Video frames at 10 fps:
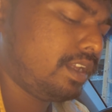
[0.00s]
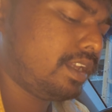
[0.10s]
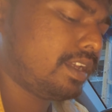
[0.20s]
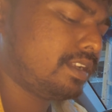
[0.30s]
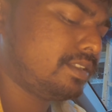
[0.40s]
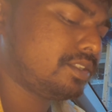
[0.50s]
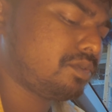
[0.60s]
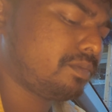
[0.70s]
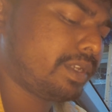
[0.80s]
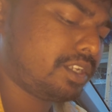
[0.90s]
and this
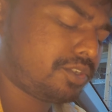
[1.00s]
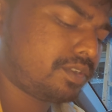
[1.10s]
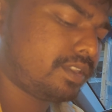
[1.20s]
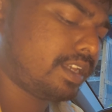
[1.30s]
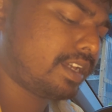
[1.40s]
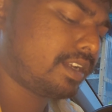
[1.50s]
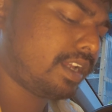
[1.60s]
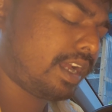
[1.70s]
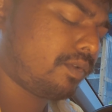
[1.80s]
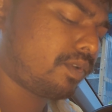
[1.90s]
will make sure that
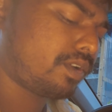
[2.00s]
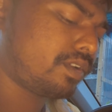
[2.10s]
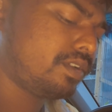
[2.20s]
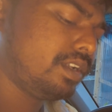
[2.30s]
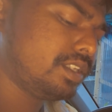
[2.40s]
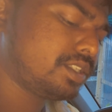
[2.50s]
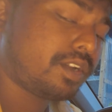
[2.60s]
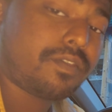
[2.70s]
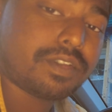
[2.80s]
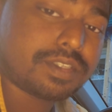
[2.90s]
our
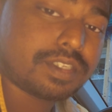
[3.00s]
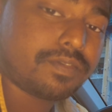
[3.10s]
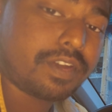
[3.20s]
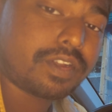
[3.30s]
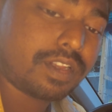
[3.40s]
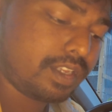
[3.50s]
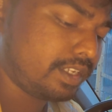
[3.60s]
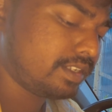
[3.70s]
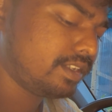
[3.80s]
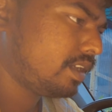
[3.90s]
surface is very
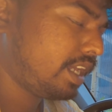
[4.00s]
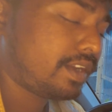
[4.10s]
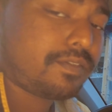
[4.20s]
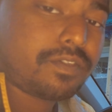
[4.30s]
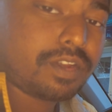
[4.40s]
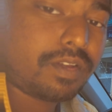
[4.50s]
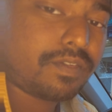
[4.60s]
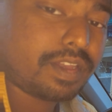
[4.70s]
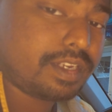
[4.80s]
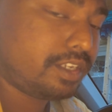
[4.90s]
clean and free of
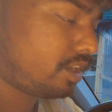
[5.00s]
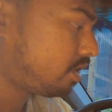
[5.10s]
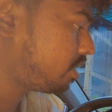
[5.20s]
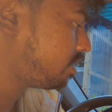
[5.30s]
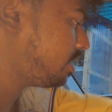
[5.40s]
any dirt